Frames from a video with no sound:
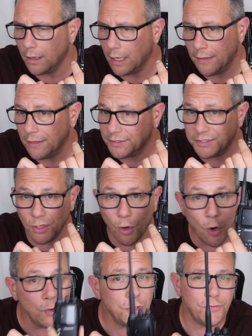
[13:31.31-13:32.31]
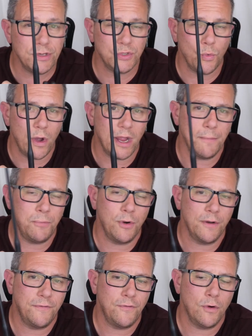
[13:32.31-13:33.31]
And that's the only reason why I bought
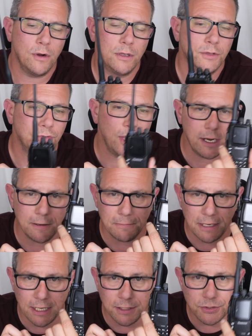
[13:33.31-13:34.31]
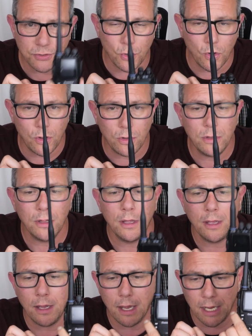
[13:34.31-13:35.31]
it for. So I can install
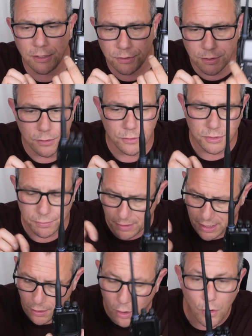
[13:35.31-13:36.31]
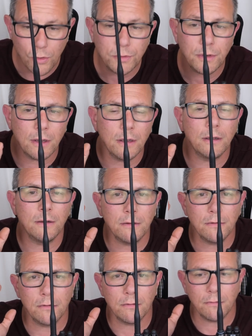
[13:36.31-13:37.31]
and use my own
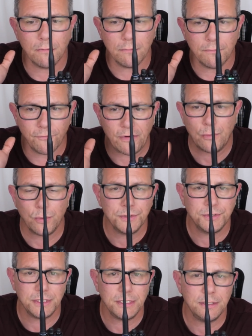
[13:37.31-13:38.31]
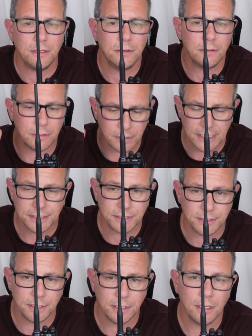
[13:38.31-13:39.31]
frequency
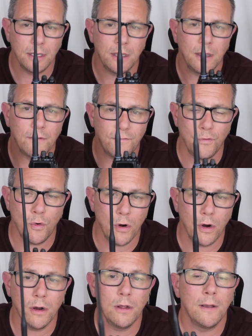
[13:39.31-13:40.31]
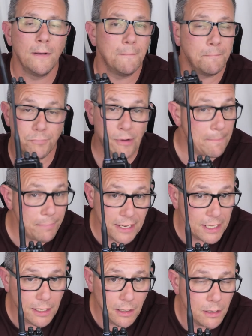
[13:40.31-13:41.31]
list for
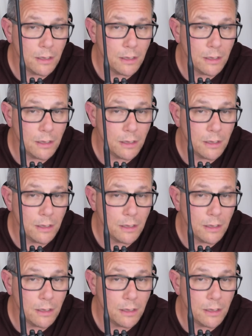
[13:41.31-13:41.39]
prepping